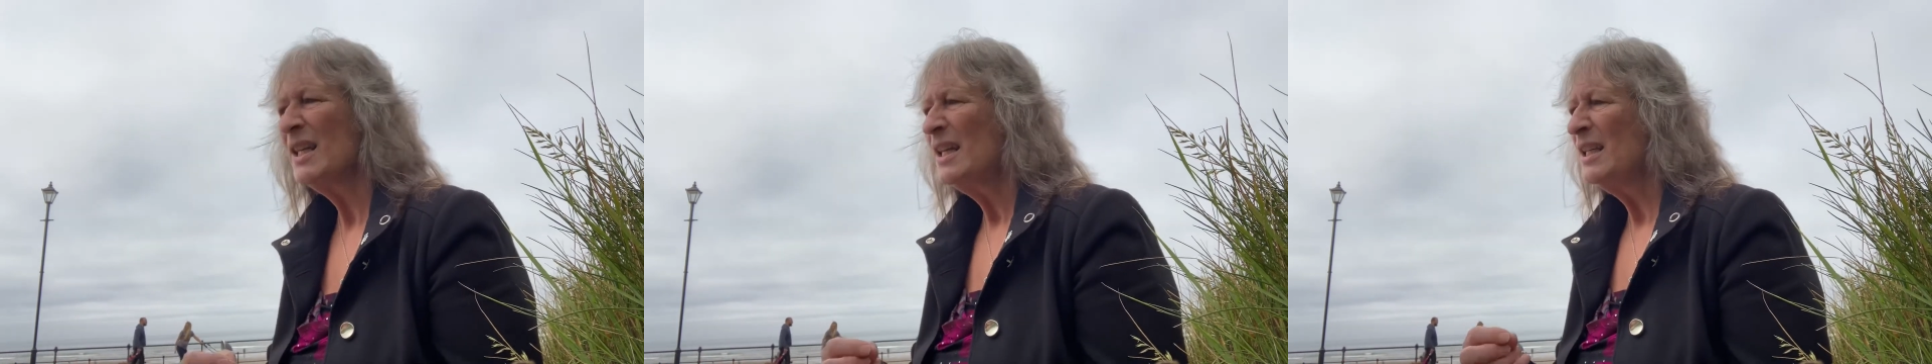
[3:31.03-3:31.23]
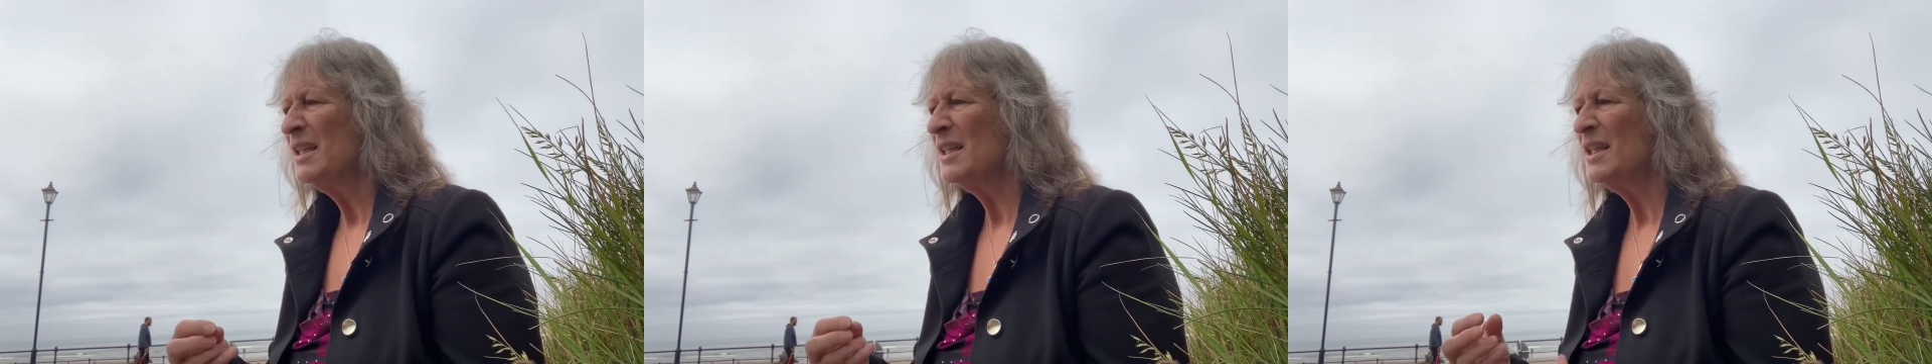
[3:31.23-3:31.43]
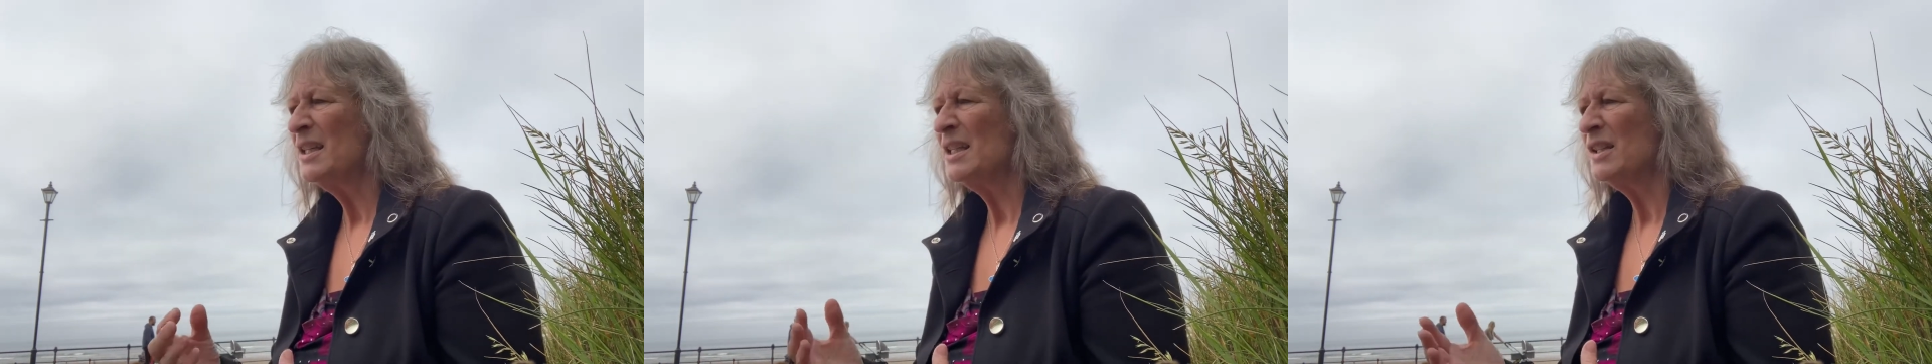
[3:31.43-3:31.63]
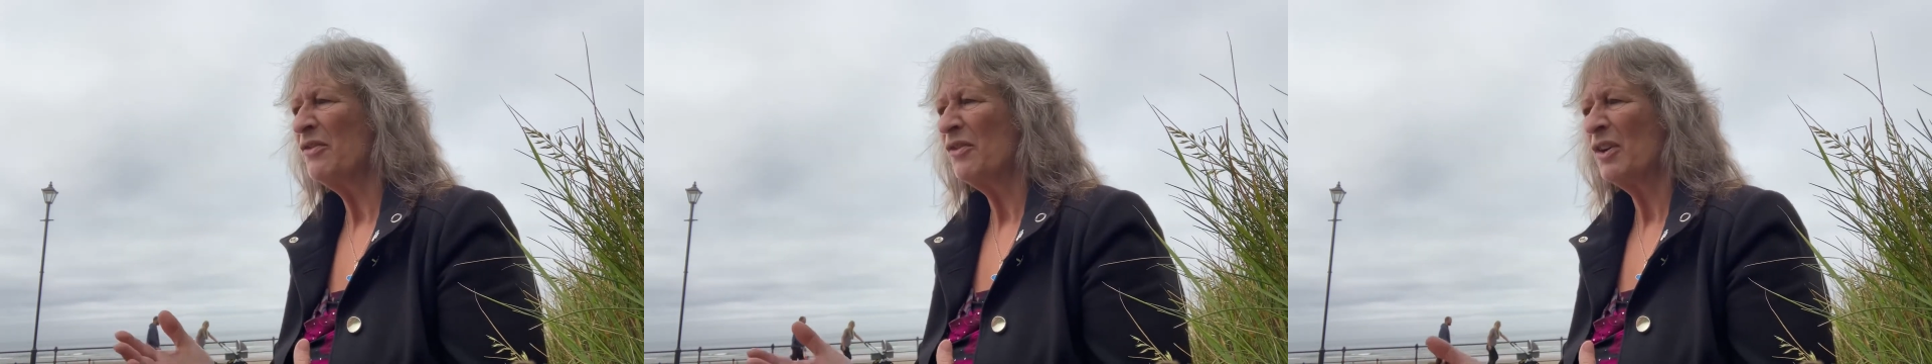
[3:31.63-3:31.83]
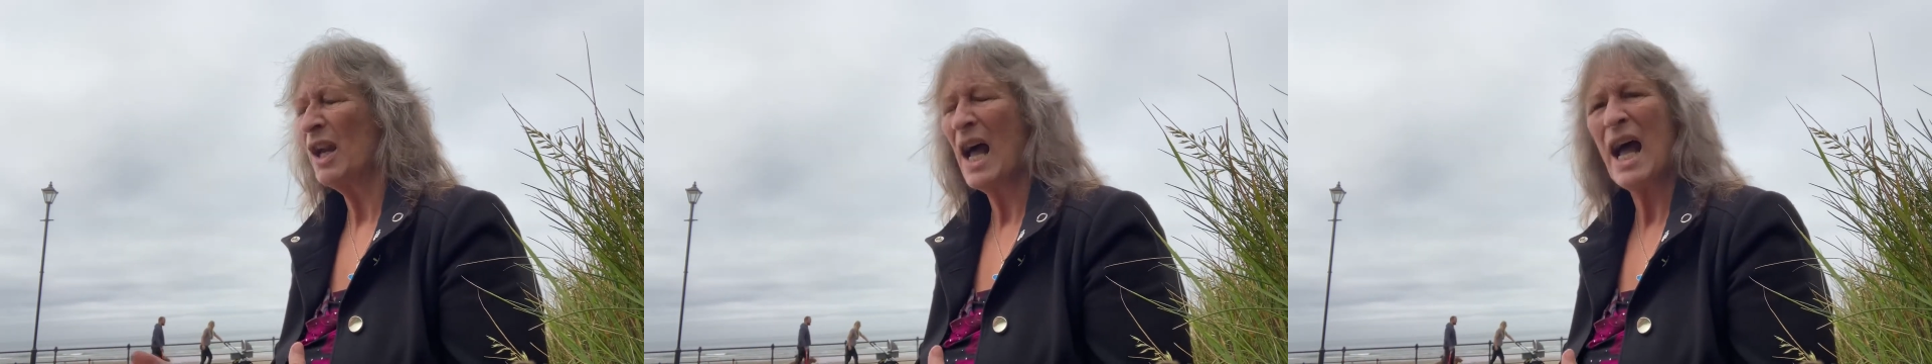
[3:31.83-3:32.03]
you see the
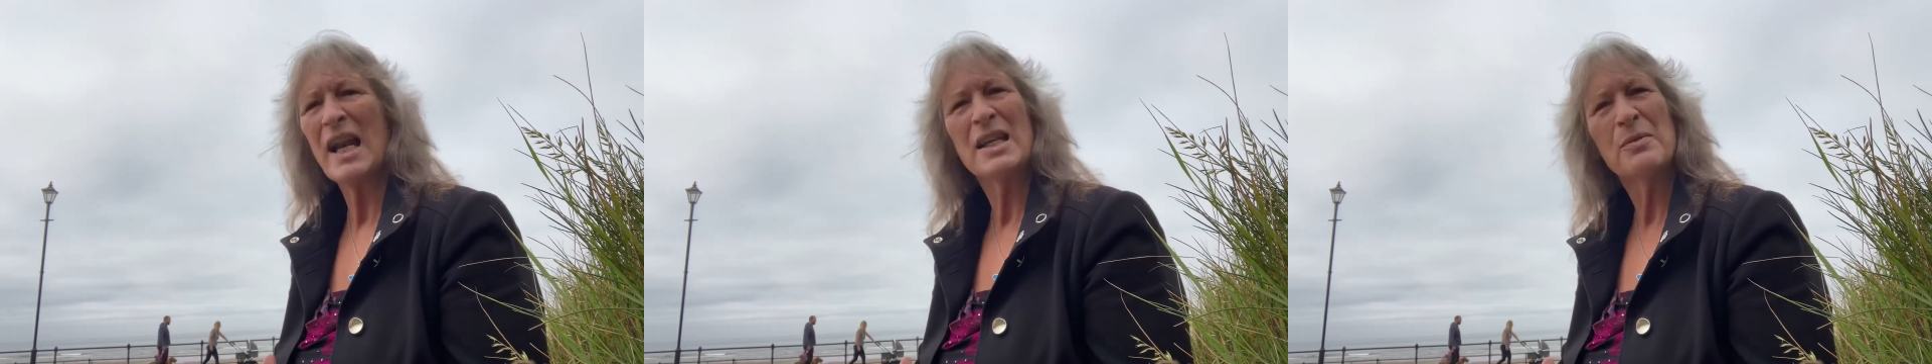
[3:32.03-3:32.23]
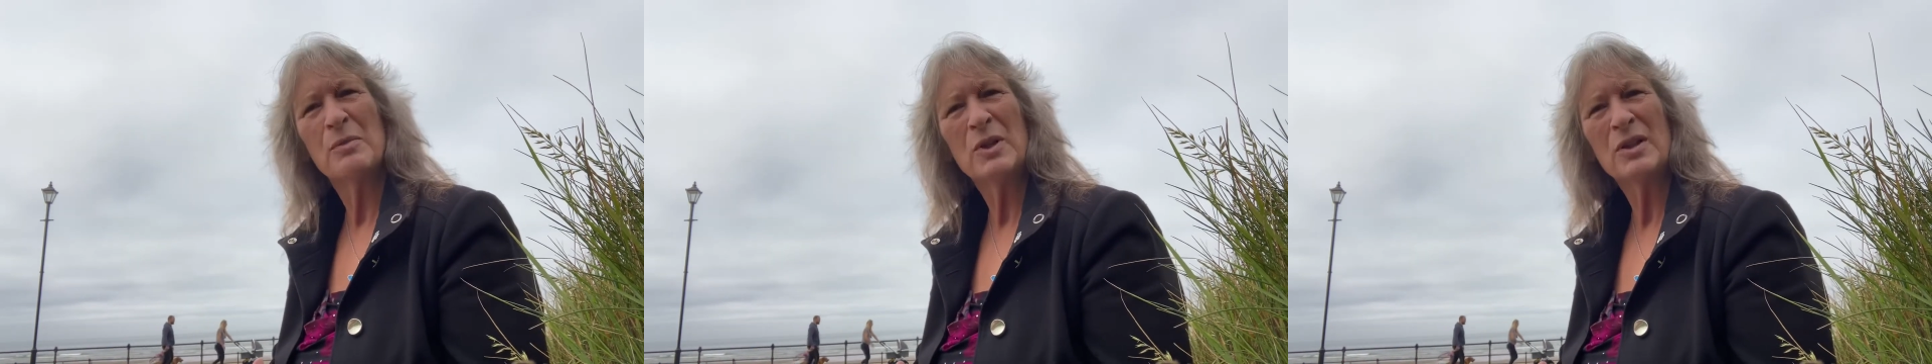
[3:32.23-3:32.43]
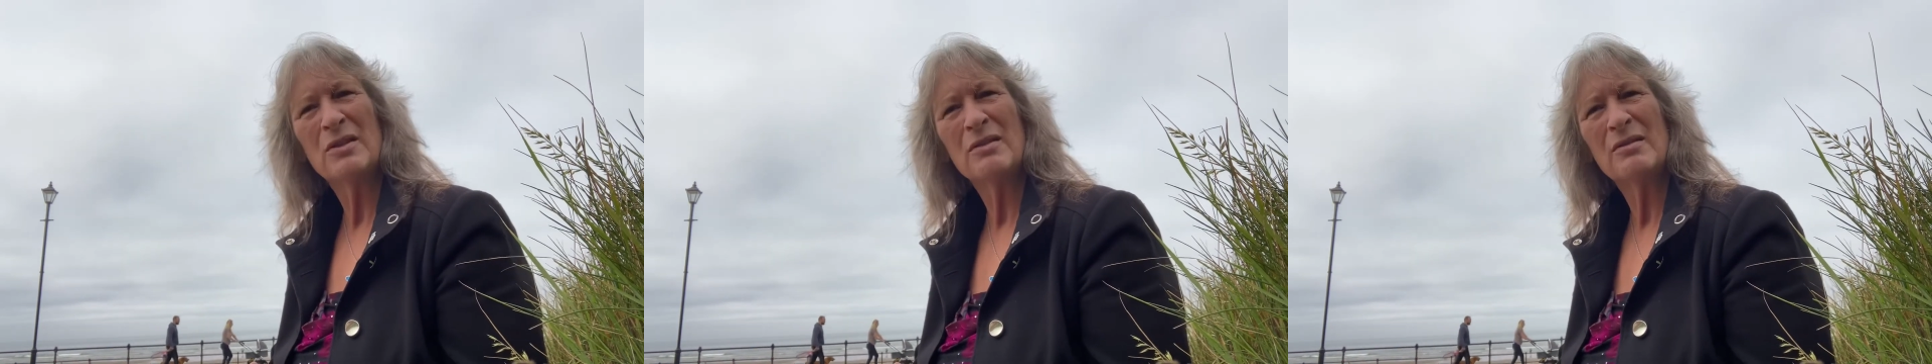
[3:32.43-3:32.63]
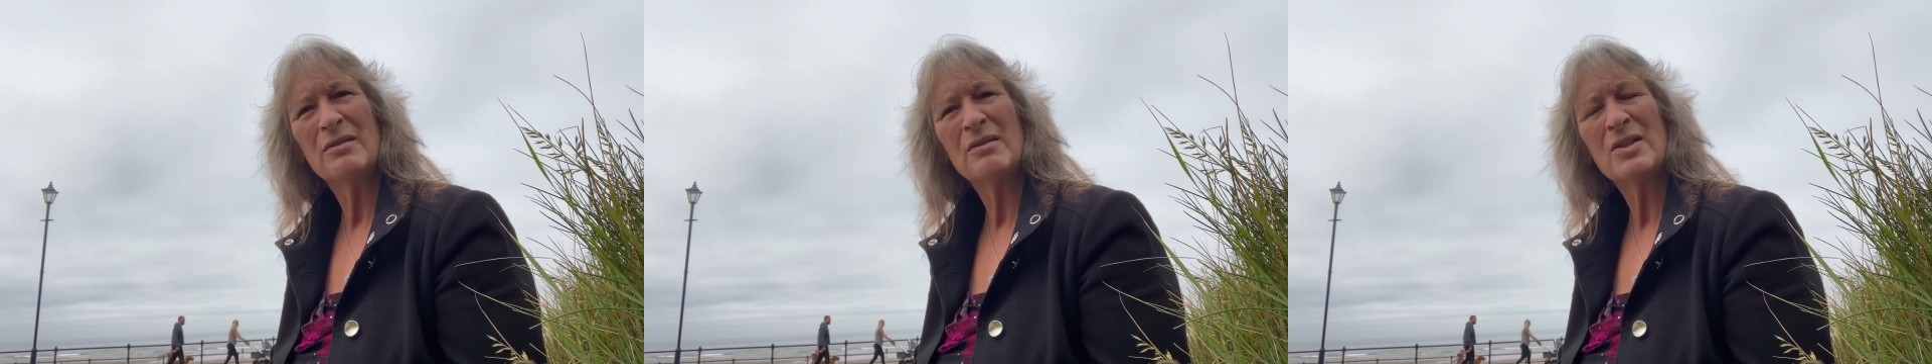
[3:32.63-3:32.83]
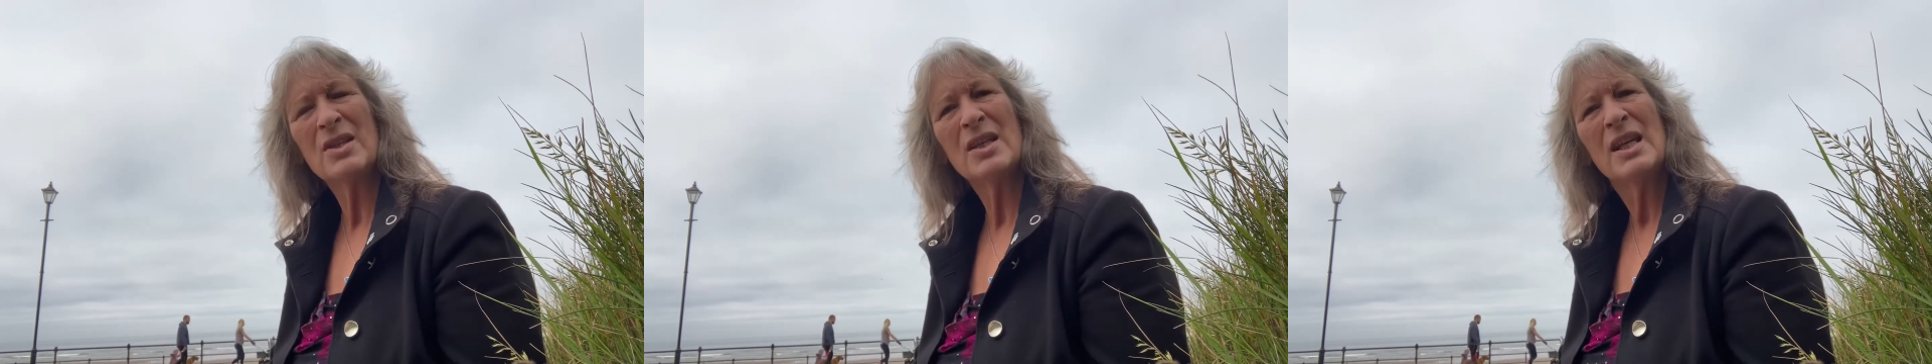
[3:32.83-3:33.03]
different animals,